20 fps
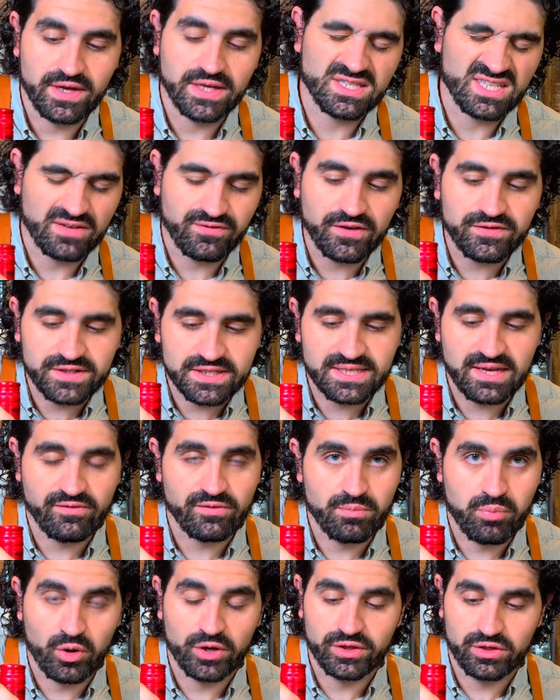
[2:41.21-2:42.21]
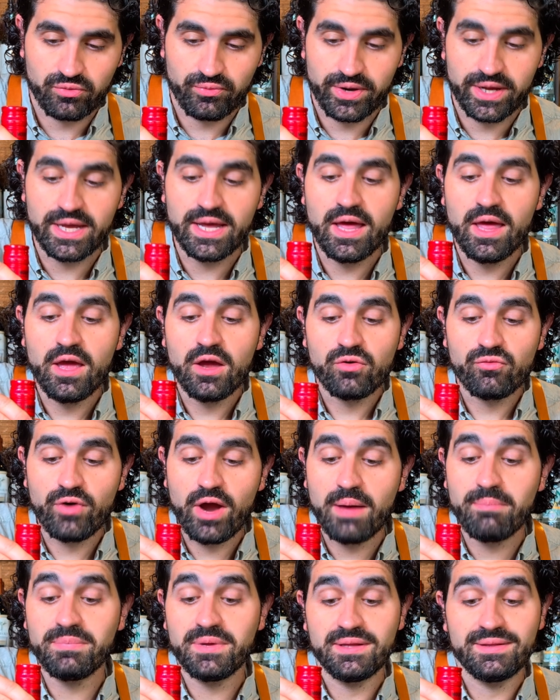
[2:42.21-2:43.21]
It's like 57.3
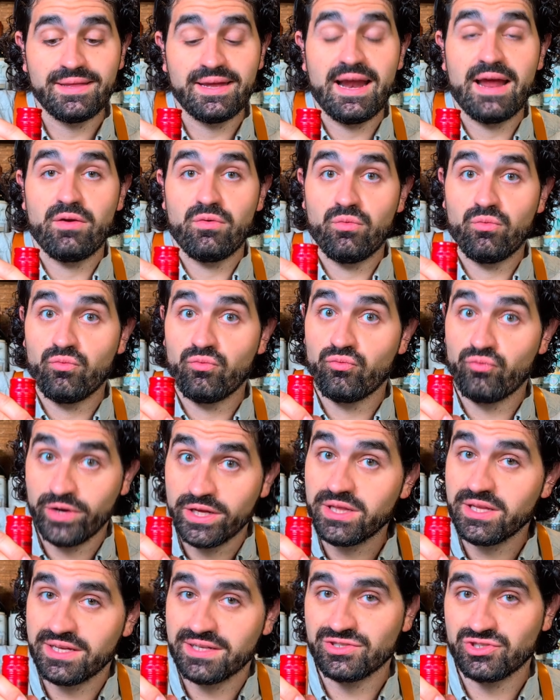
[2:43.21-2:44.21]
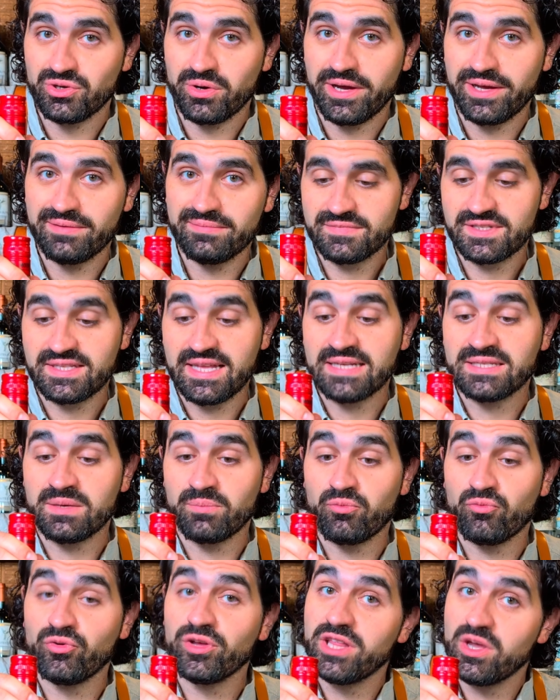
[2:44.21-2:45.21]
rum that I really enjoy. It stands up
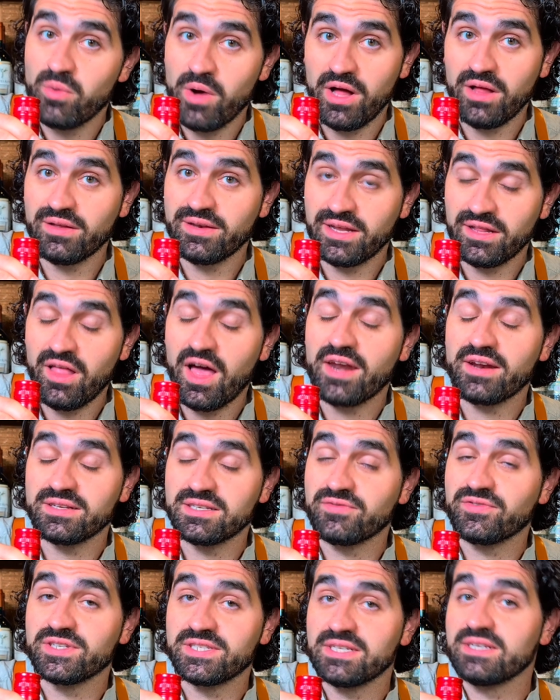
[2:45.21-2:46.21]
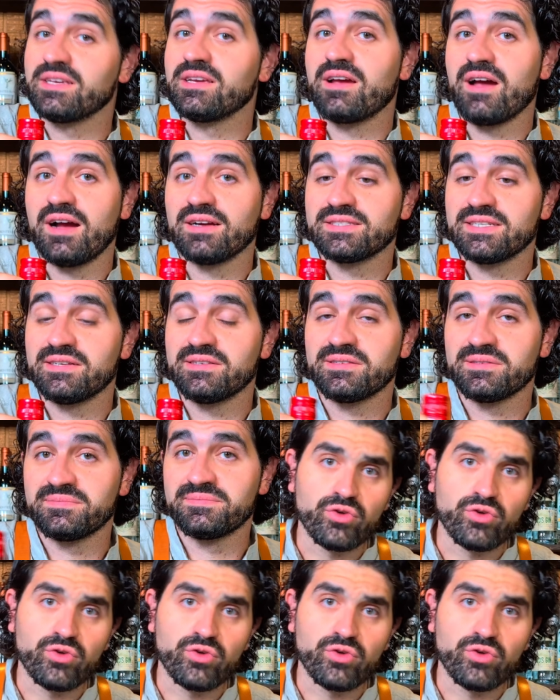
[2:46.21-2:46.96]
really well in a lot of different tiki cocktails.